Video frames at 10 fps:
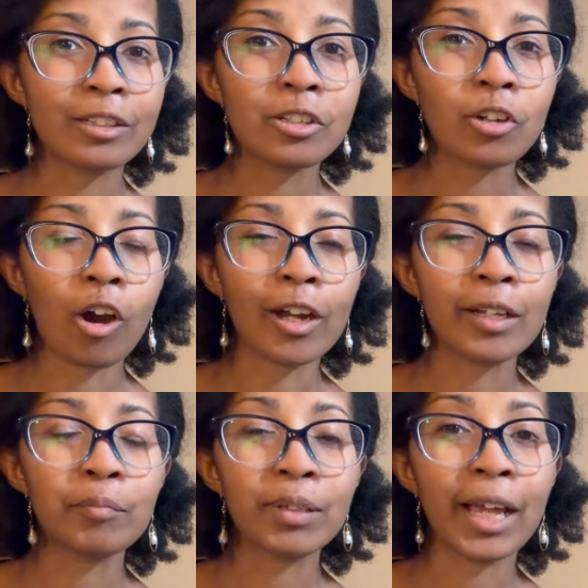
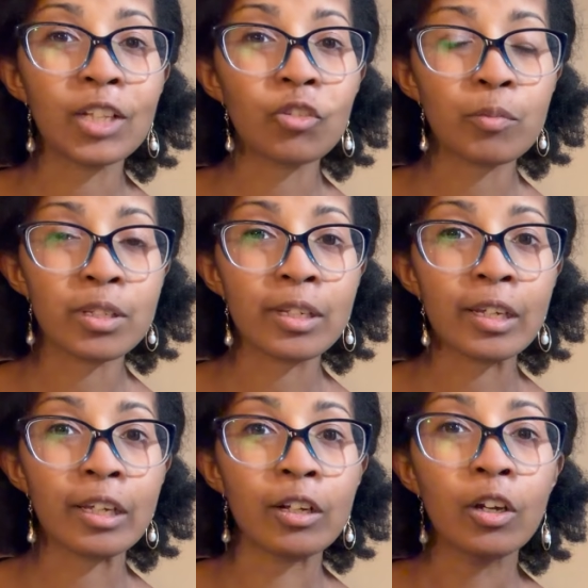starting plants from
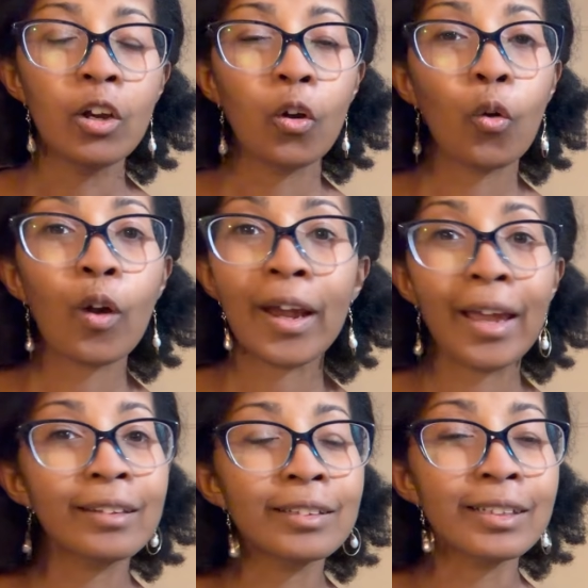seed or
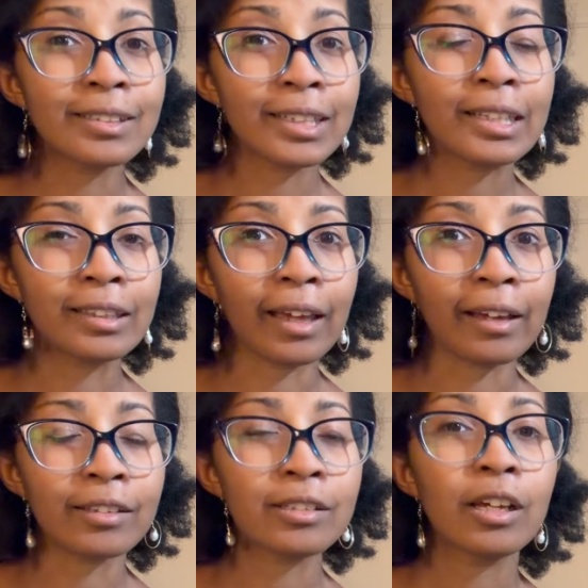handling
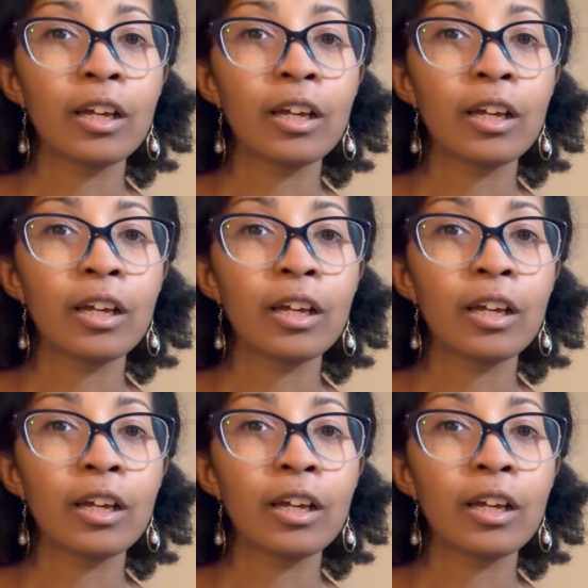seedlings,